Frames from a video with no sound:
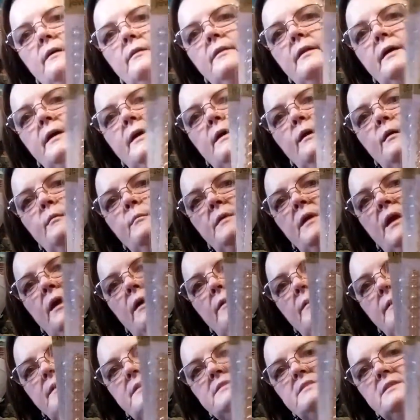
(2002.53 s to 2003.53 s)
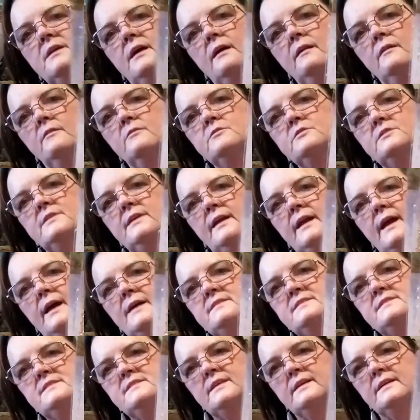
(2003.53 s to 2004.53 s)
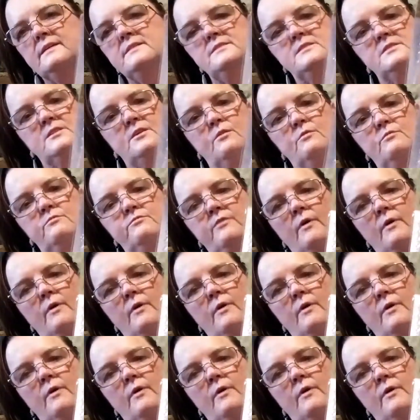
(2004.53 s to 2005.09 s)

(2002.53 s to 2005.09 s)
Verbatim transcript: And they come in all these colors that I've seen so